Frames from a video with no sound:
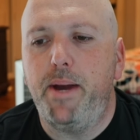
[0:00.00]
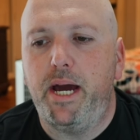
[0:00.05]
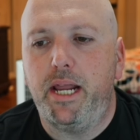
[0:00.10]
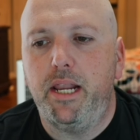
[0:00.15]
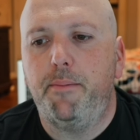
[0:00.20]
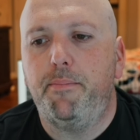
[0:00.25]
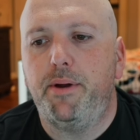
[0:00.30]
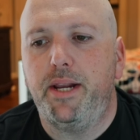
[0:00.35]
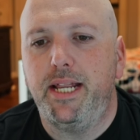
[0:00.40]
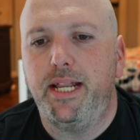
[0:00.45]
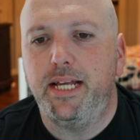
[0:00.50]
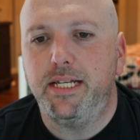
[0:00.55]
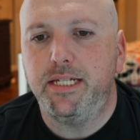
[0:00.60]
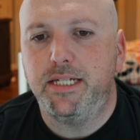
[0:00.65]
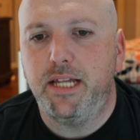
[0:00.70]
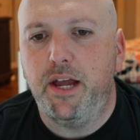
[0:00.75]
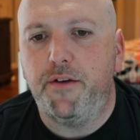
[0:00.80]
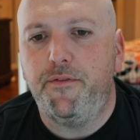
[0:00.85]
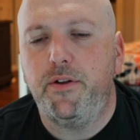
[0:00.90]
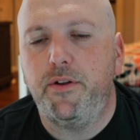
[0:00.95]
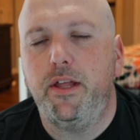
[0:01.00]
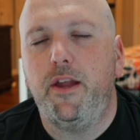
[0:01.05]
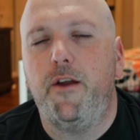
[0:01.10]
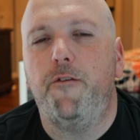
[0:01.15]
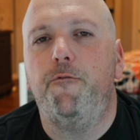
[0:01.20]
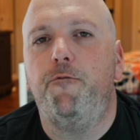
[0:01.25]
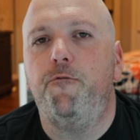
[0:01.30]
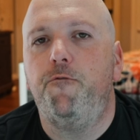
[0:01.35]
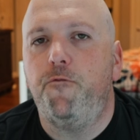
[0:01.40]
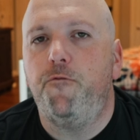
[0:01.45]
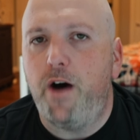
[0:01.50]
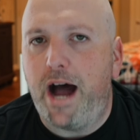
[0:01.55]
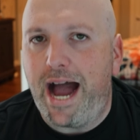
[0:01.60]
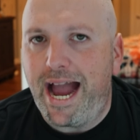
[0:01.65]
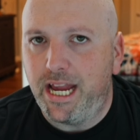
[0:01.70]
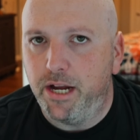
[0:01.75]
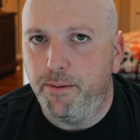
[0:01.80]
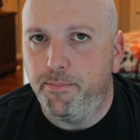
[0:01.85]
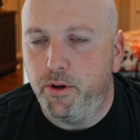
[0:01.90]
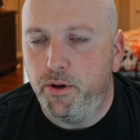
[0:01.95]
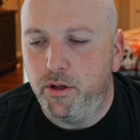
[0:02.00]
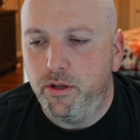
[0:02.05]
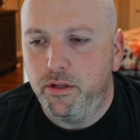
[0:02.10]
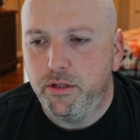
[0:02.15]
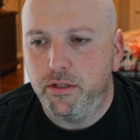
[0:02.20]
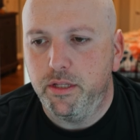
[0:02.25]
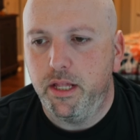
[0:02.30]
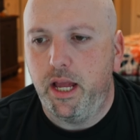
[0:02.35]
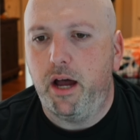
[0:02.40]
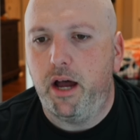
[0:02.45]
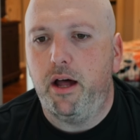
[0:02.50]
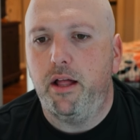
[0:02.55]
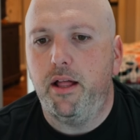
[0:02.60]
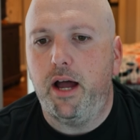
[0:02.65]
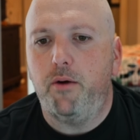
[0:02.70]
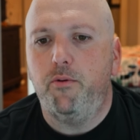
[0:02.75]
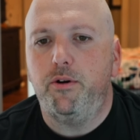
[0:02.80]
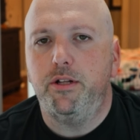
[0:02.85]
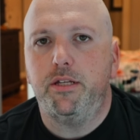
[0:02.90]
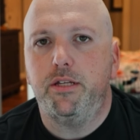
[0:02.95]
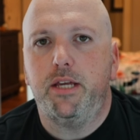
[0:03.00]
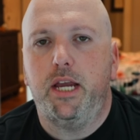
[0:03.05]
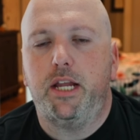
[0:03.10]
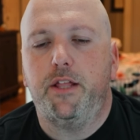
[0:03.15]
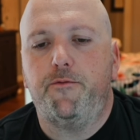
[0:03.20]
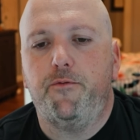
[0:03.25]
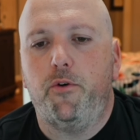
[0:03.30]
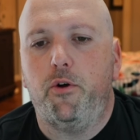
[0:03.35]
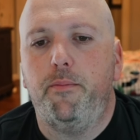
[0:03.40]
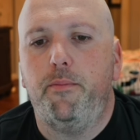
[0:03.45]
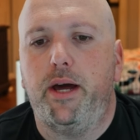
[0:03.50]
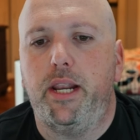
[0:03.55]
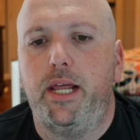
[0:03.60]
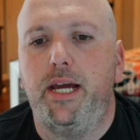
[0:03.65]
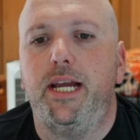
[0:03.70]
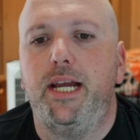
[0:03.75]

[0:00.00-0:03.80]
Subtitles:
but it is definitely viable. Now, I wouldn't say it's full meta, it's